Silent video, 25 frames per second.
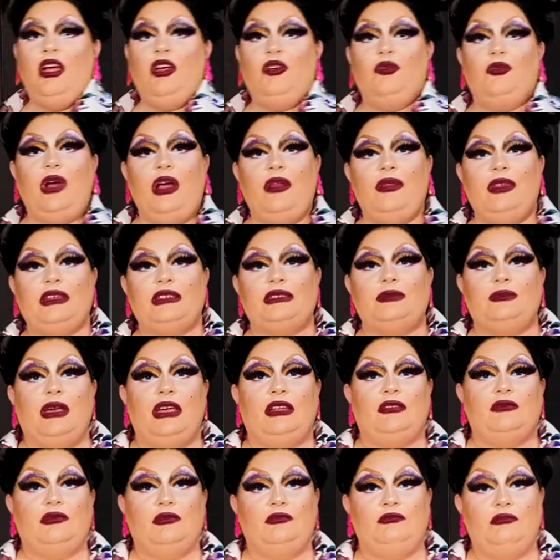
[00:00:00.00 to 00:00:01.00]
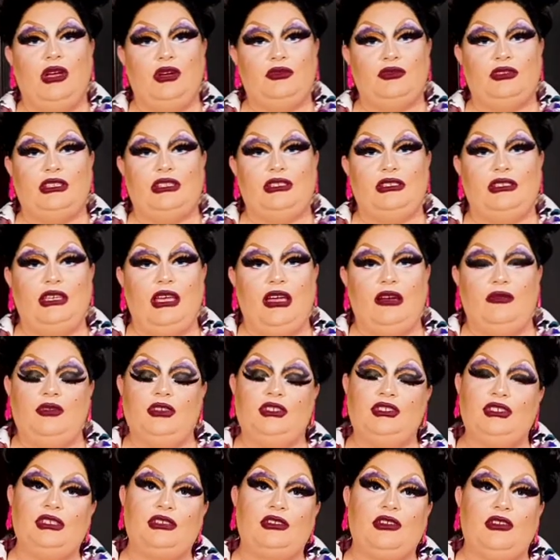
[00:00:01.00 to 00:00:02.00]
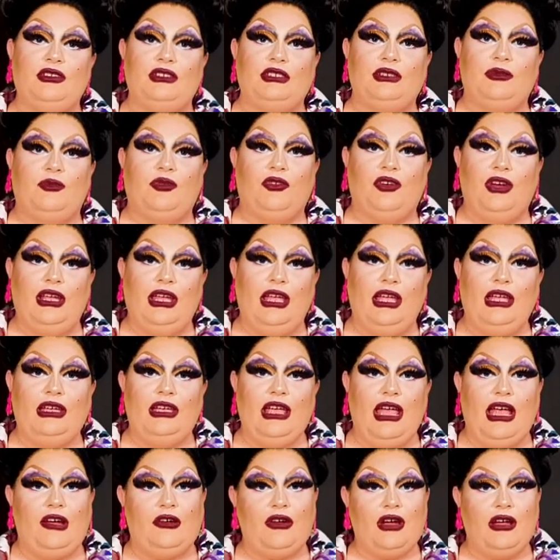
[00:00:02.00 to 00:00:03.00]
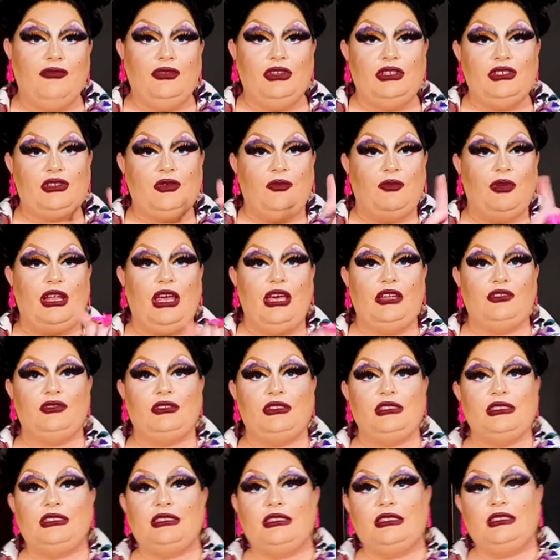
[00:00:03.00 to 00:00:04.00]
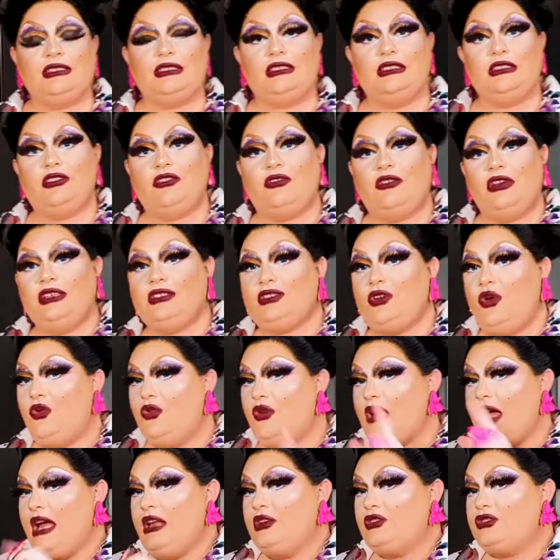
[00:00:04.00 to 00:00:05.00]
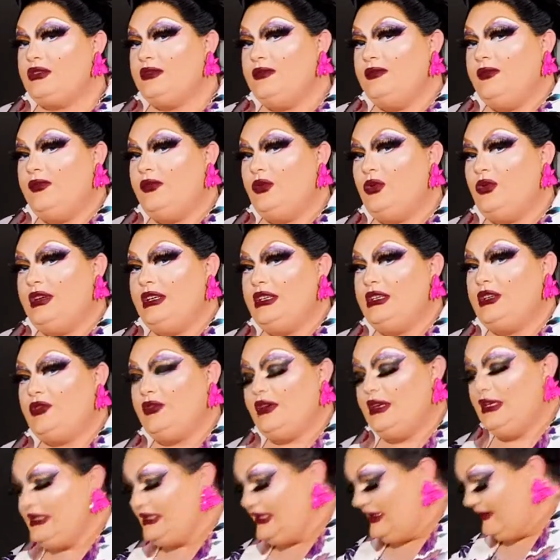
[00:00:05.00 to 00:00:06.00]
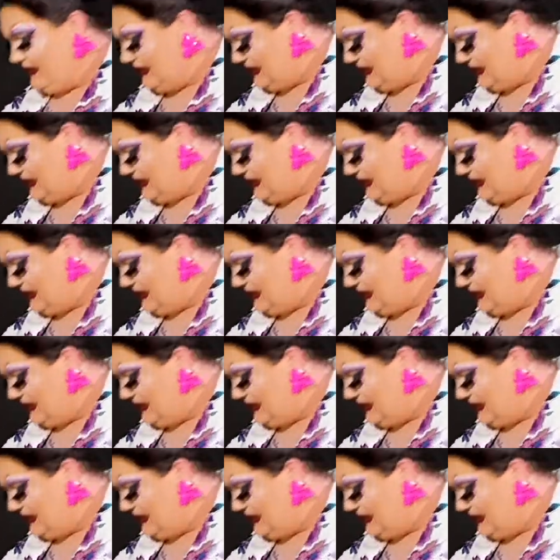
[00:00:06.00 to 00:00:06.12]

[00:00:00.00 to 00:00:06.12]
While that's melting down, we're just going to preheat our oven to 160 degrees or 140 degrees if